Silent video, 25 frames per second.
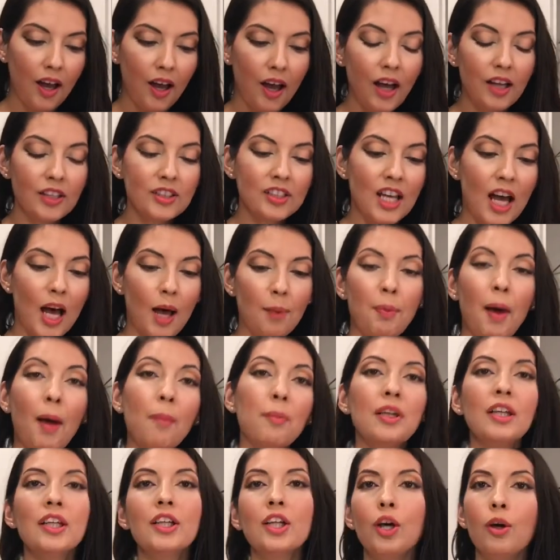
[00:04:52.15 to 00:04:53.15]
on top, I'm
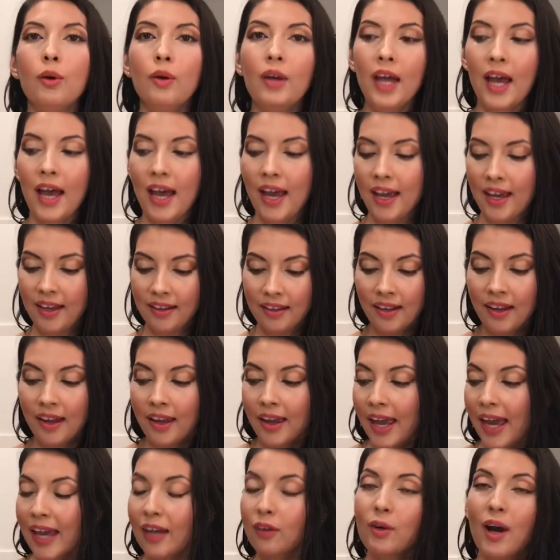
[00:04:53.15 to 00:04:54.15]
going to go ahead
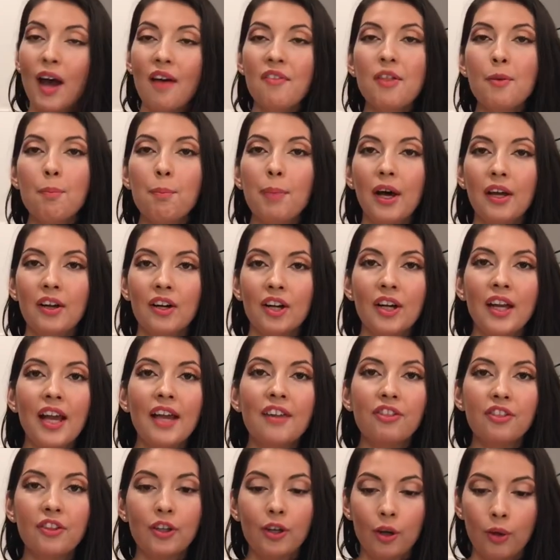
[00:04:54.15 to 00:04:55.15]
and grab the butter
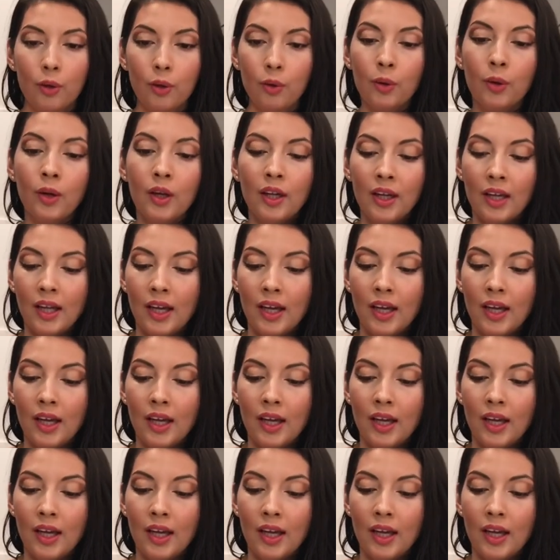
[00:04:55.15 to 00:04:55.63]
and throw